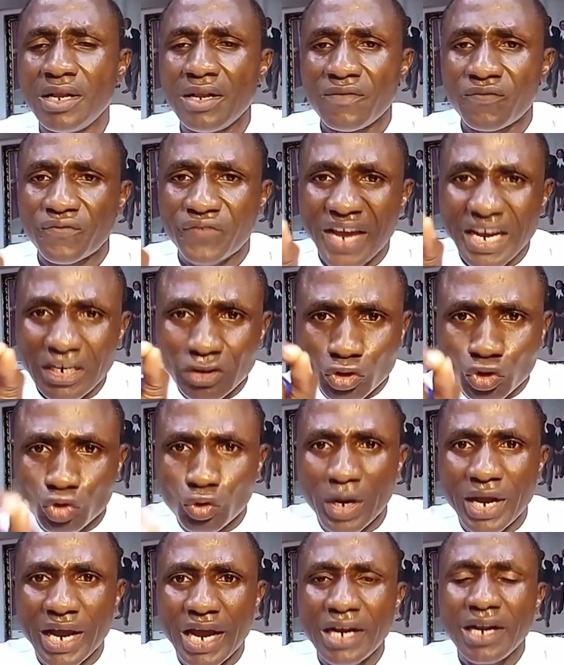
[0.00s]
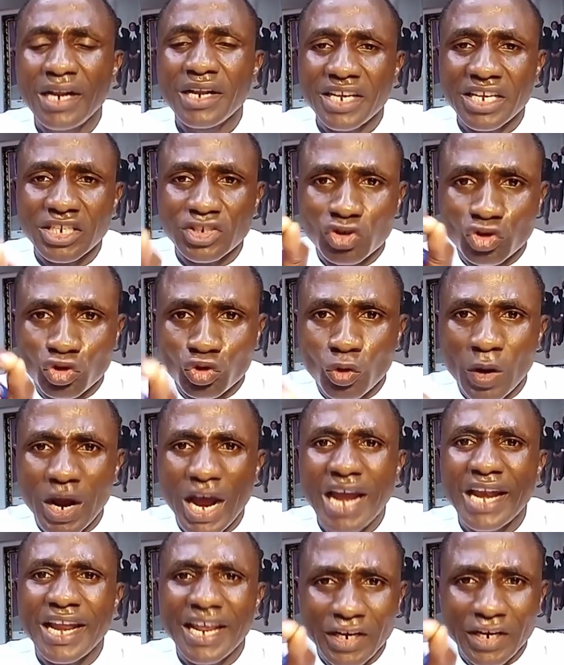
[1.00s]
Fair trial is
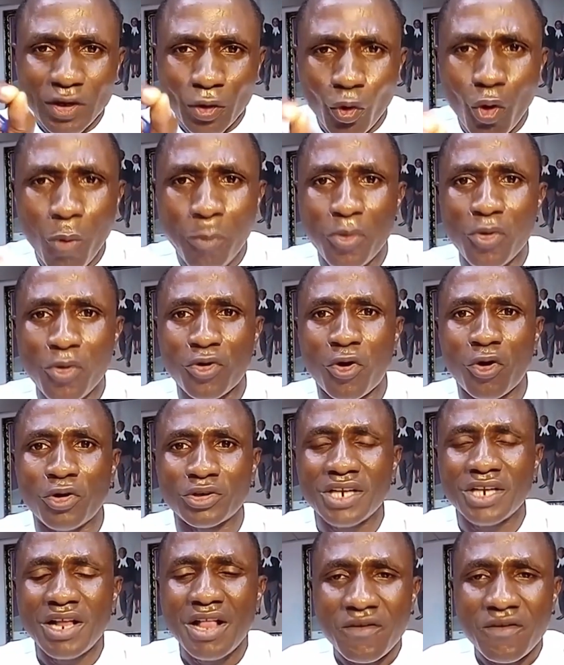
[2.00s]
trial in the open court.